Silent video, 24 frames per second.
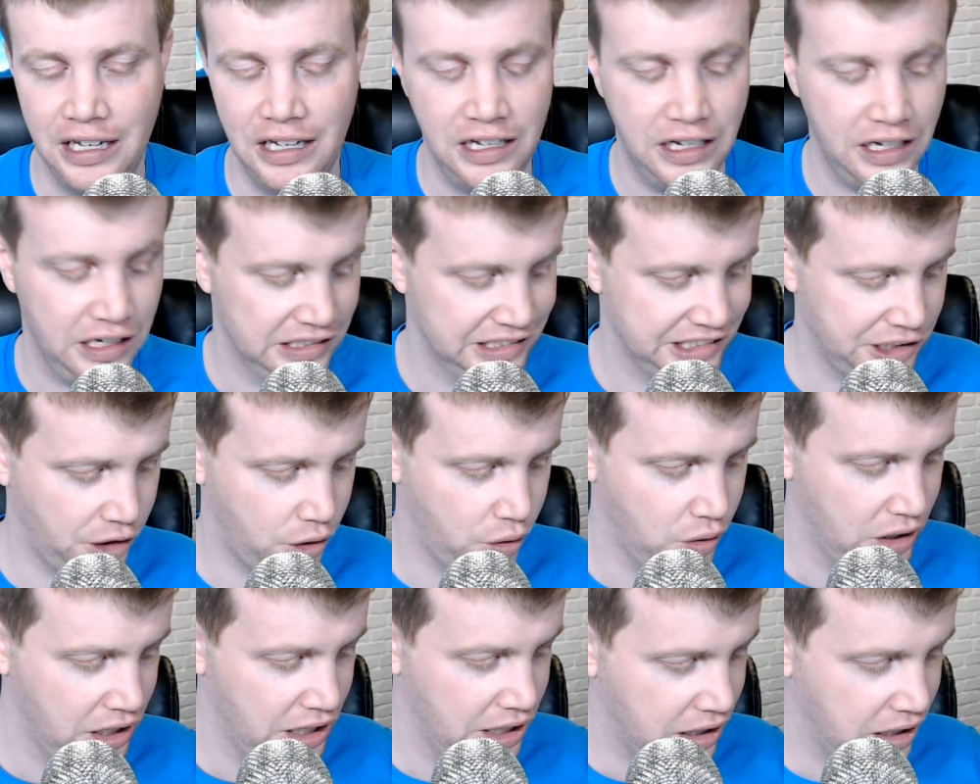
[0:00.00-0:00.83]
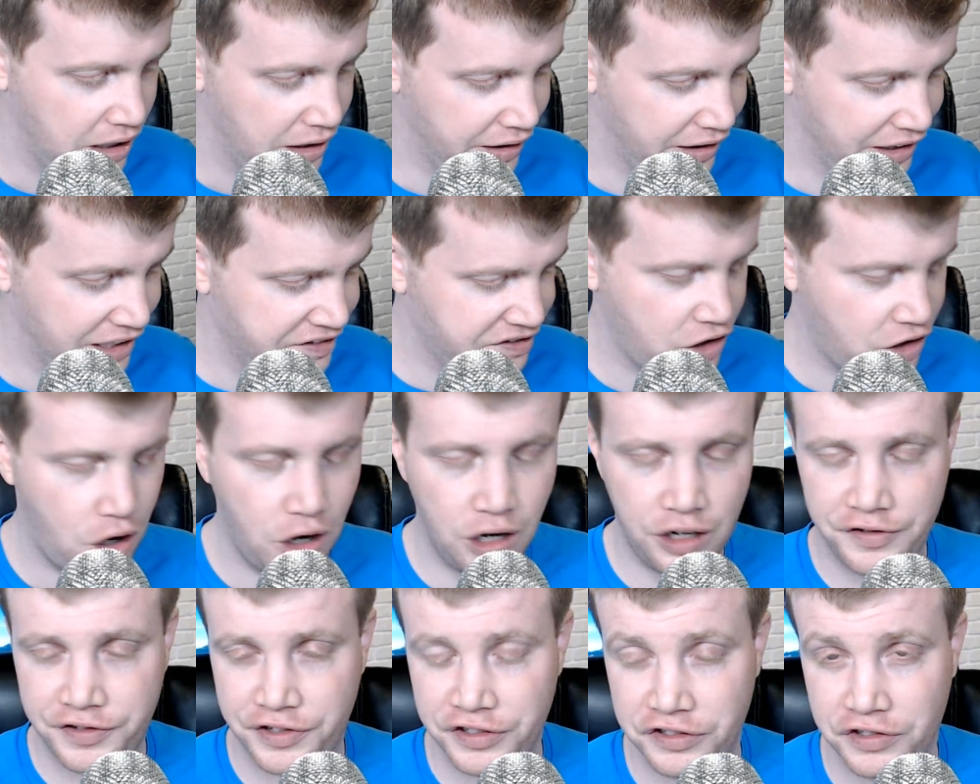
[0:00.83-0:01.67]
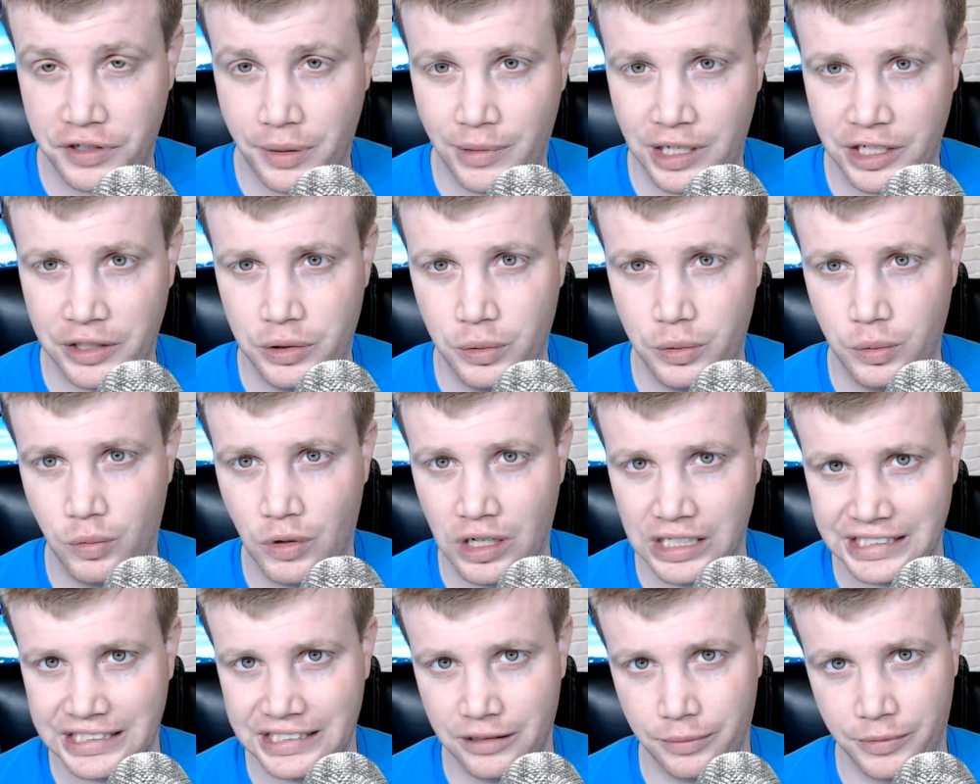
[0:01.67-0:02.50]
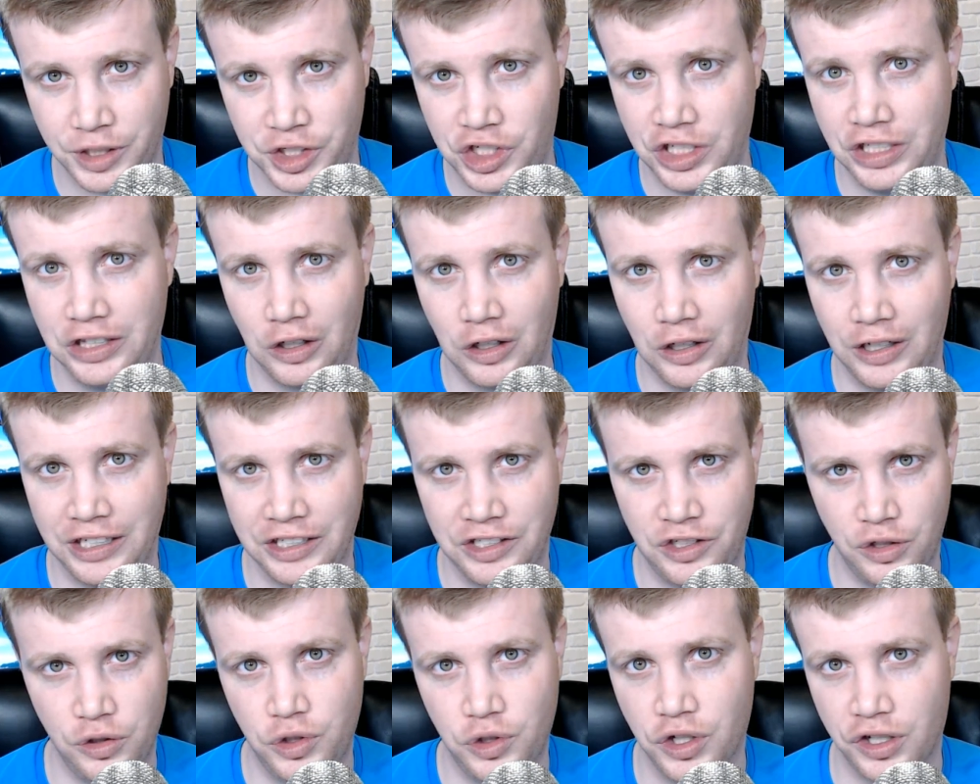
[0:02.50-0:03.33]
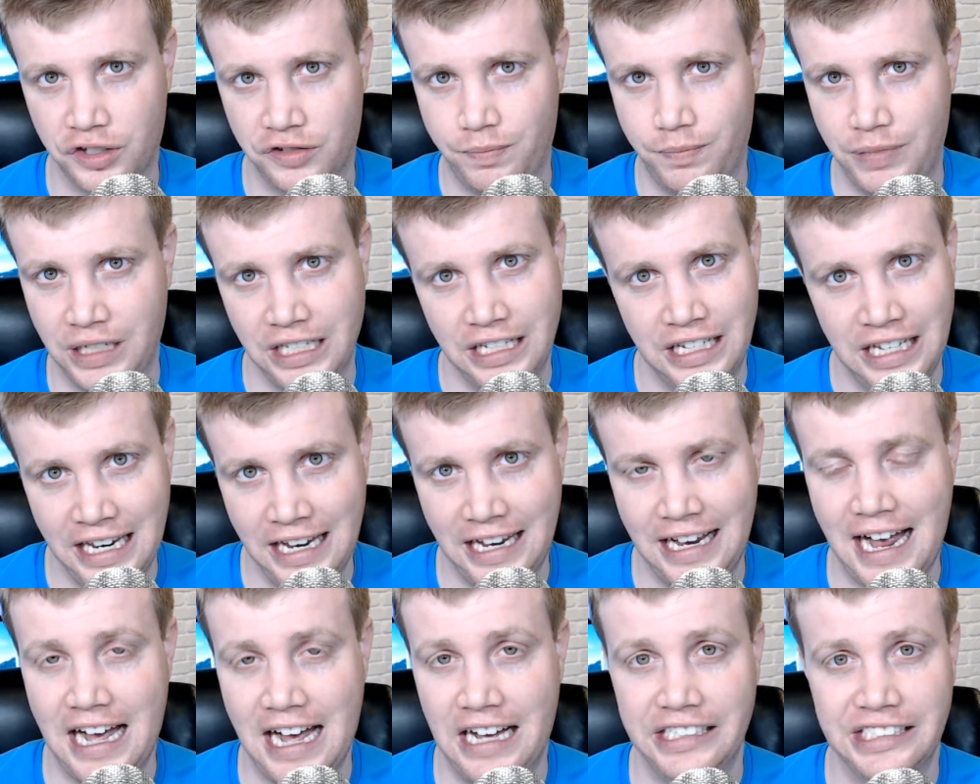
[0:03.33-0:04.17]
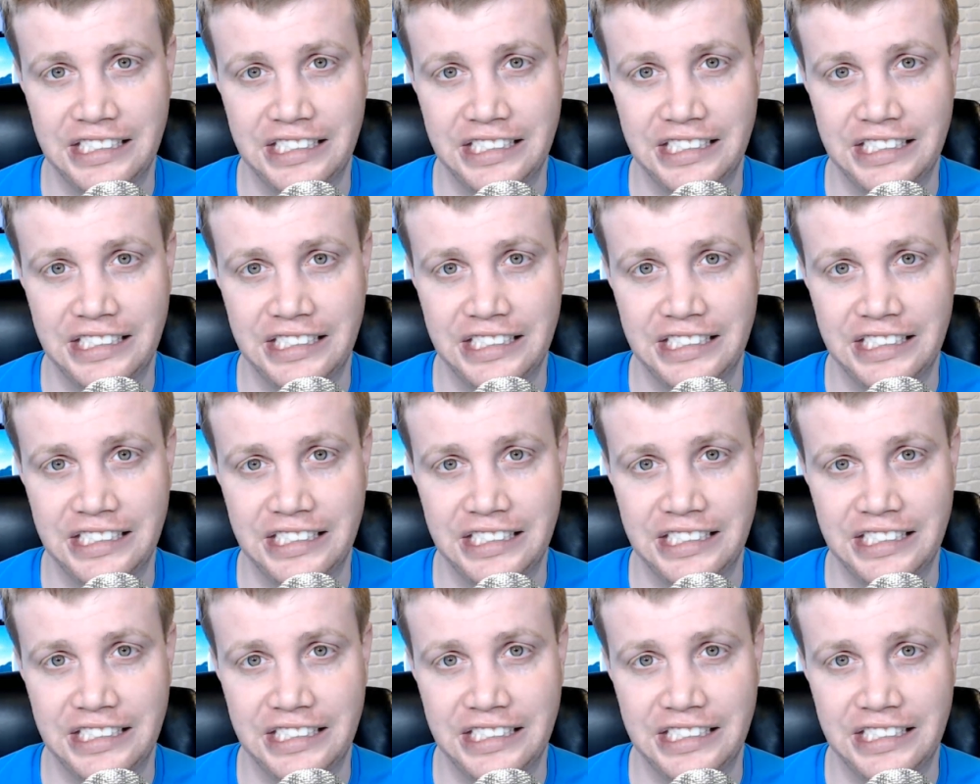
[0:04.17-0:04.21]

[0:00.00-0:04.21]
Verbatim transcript: So this card is for somebody who wants their machine learning to just be kick-ass.